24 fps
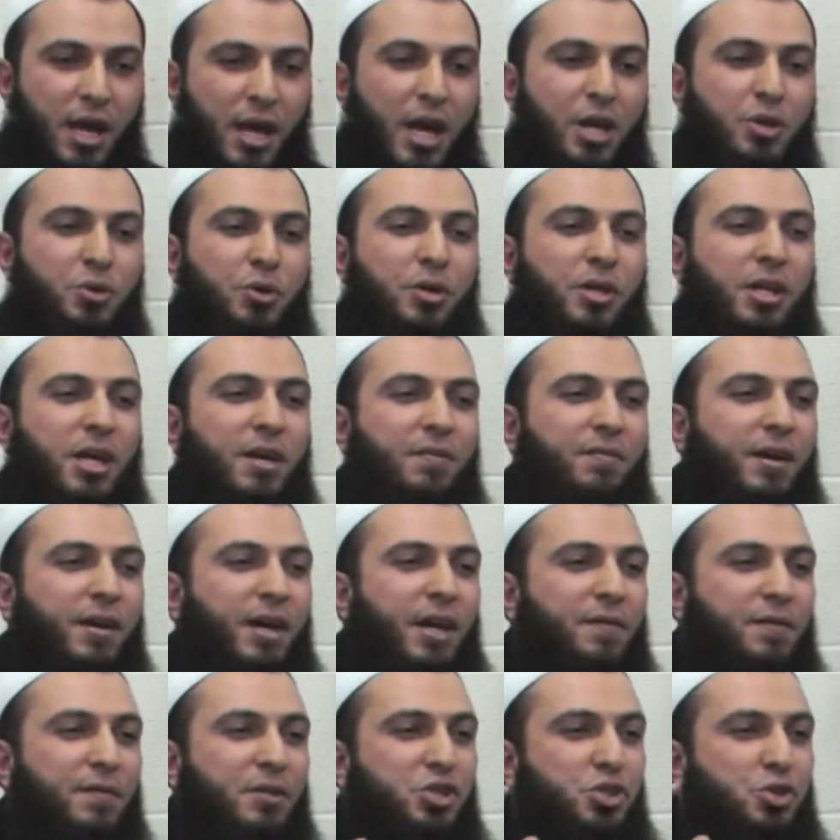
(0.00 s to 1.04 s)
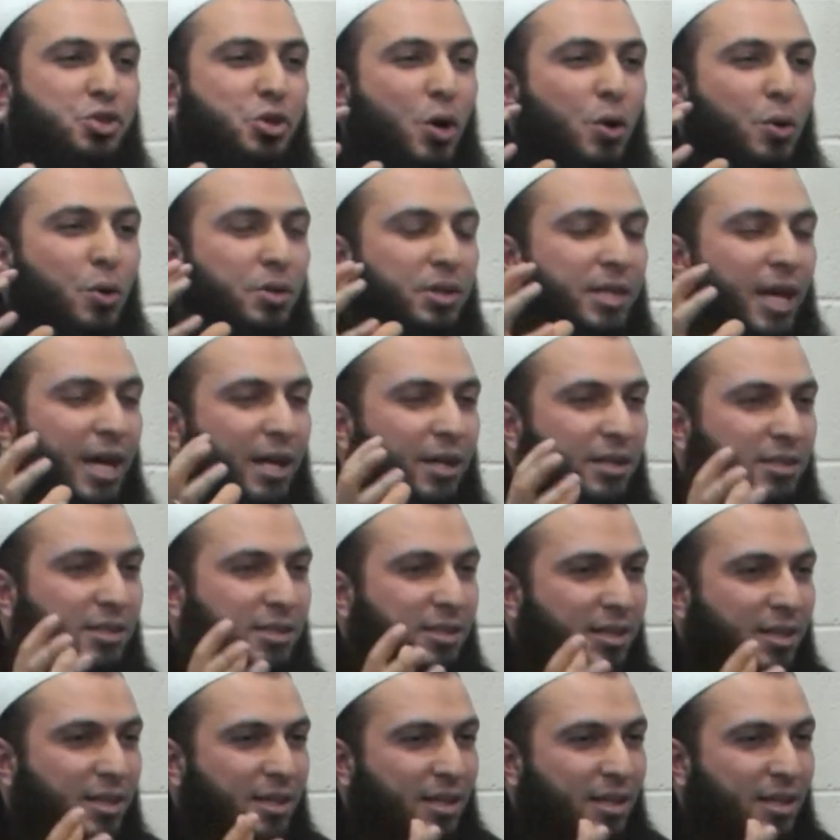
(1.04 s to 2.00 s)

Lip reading: and you never ever showed that